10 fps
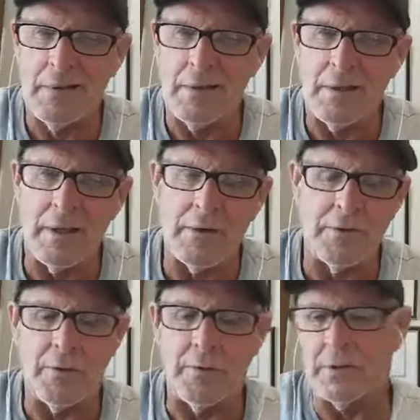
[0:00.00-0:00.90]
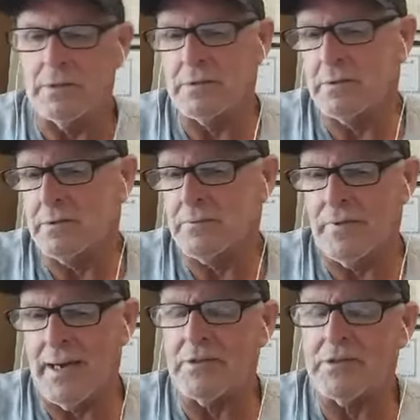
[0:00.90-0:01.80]
I don't know, these
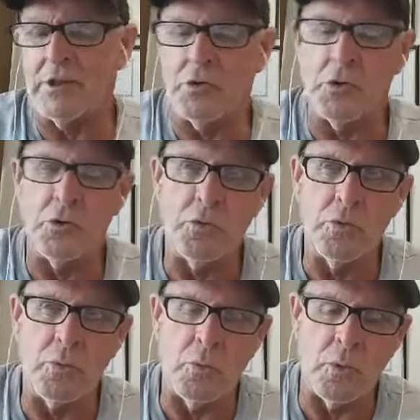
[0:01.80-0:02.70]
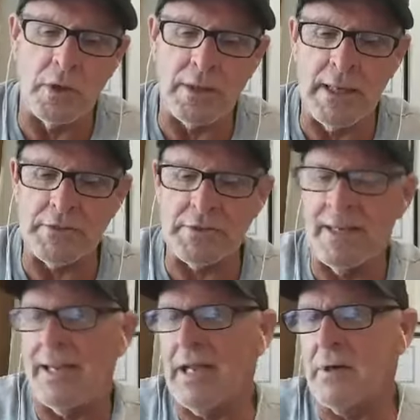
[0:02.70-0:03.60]
fancy new workouts they
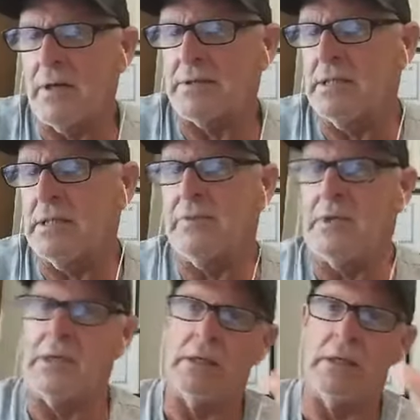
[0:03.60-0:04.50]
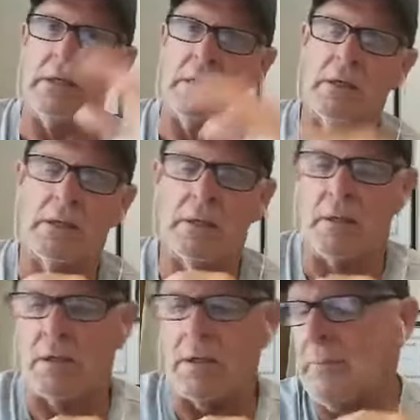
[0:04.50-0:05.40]
have on TV and
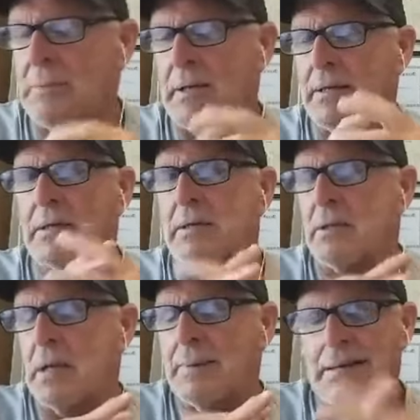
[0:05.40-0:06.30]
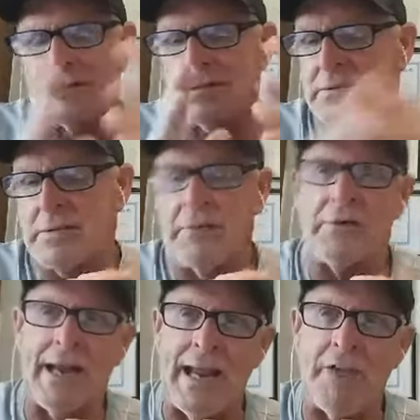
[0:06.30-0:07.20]
all. I'm not into that. I just
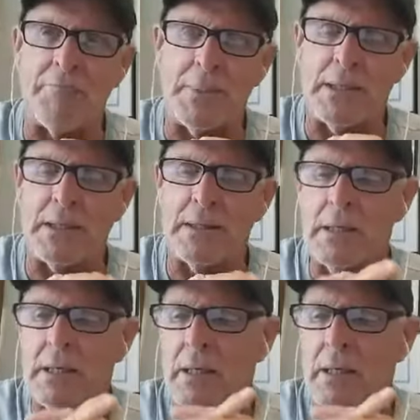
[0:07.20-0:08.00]
never have been.